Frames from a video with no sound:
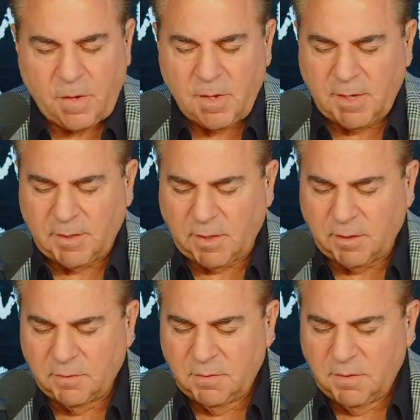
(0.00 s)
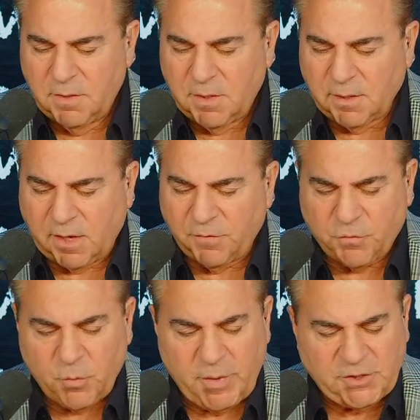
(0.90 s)
and a lot of
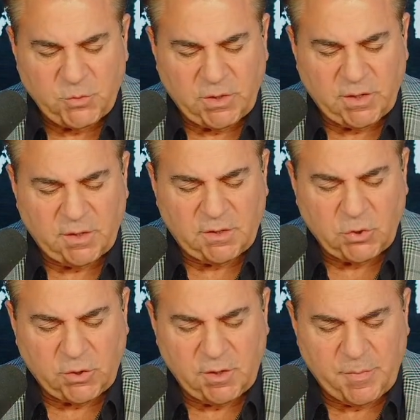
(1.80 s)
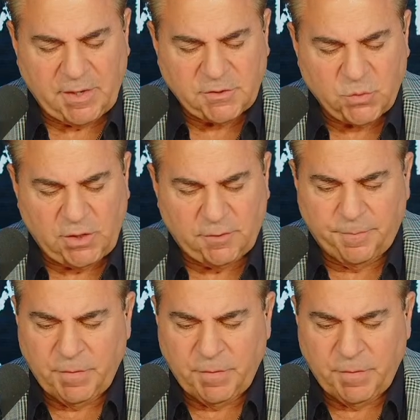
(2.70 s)
information I'm going to be talking about as well.